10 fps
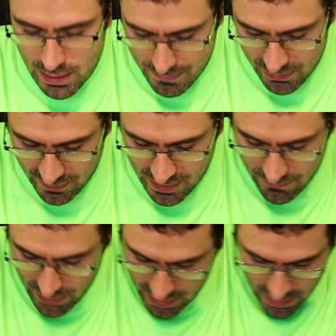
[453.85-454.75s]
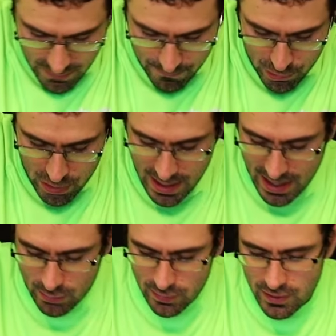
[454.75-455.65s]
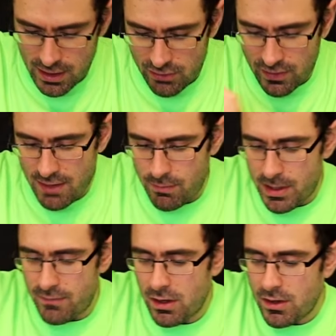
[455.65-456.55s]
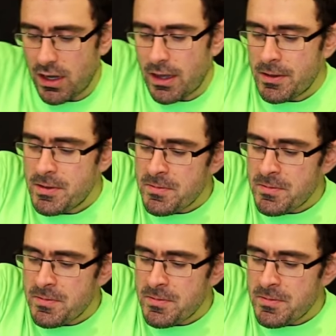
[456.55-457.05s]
Let me just see if I can pull it out so you can just have a bit of a look at it.